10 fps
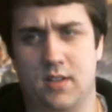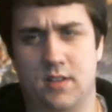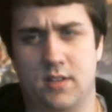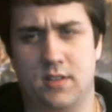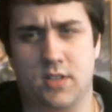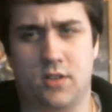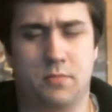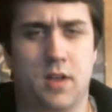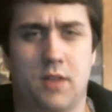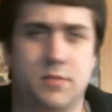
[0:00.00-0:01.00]
general
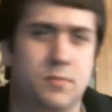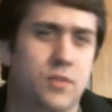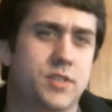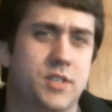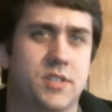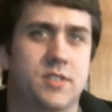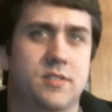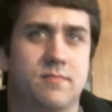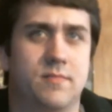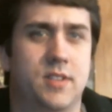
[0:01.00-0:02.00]
plot, was mostly just
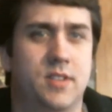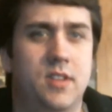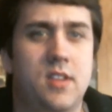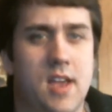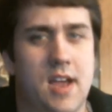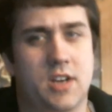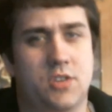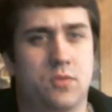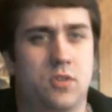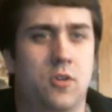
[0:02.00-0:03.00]
the
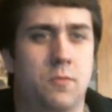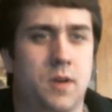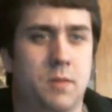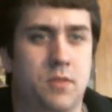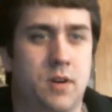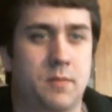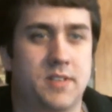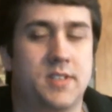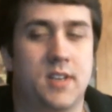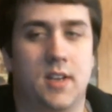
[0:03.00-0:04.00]
actual opening
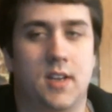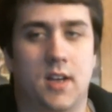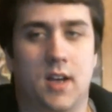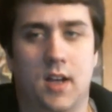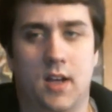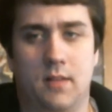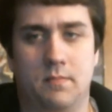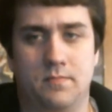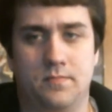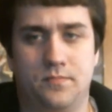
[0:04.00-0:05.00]
premise.
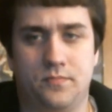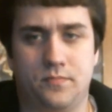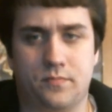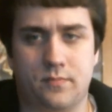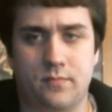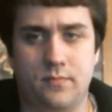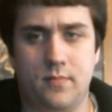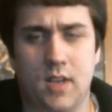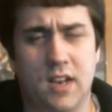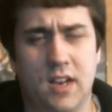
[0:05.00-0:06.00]

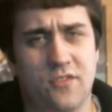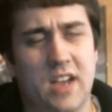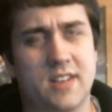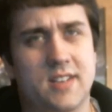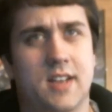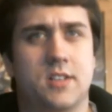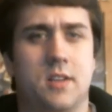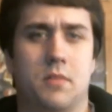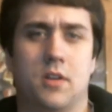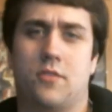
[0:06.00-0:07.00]
And in fact, actually in
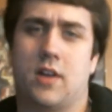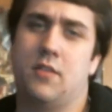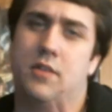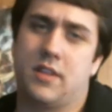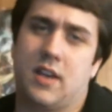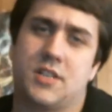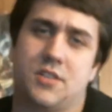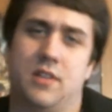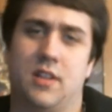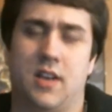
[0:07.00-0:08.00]
Birthright, one thing I actually
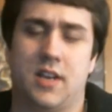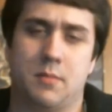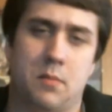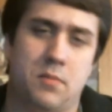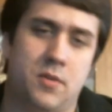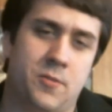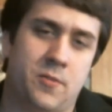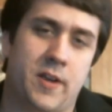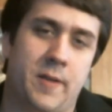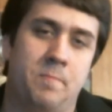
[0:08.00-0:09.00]
really liked about
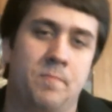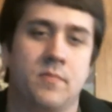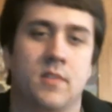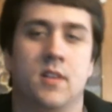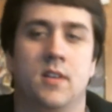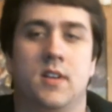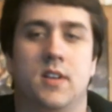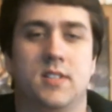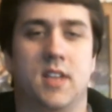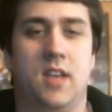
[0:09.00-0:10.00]
Birthright
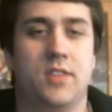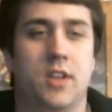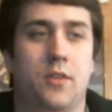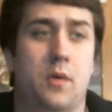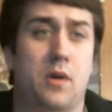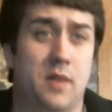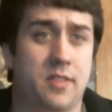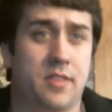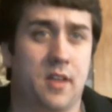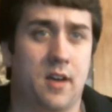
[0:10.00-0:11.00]
is that even though we were with
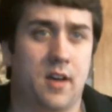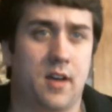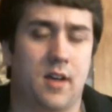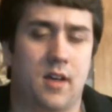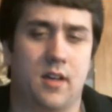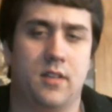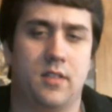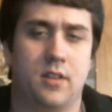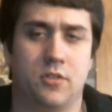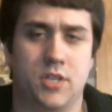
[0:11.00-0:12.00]
the
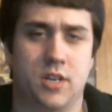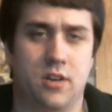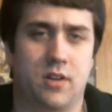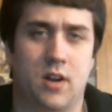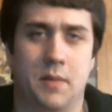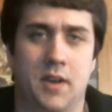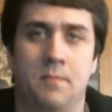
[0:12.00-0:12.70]
Hoshido army,